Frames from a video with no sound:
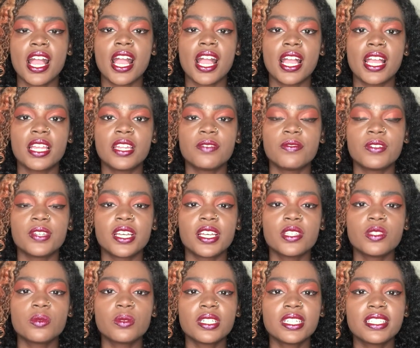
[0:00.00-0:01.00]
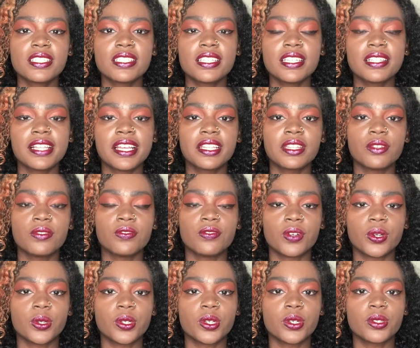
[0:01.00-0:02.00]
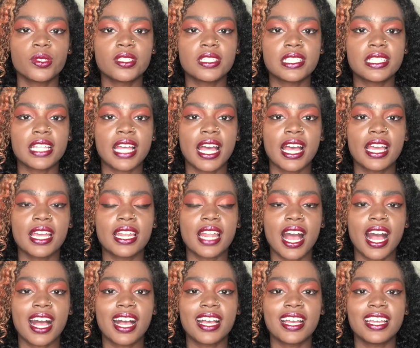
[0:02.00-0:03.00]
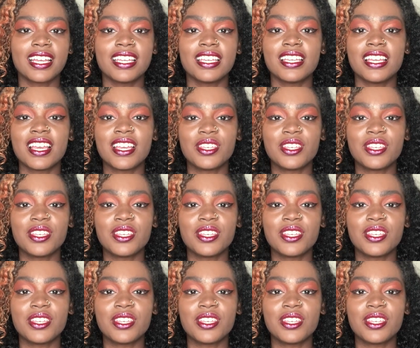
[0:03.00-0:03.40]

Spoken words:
And if you guys want to see like the photos that I